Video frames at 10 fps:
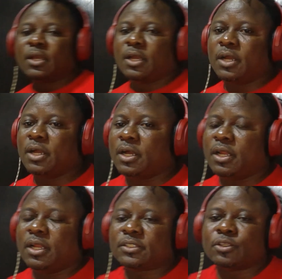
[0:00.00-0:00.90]

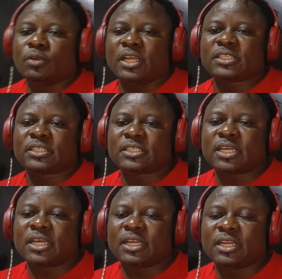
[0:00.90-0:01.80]
So let's
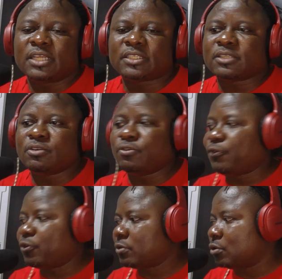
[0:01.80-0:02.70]

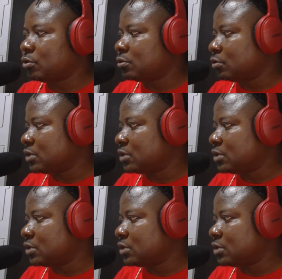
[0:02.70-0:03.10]
go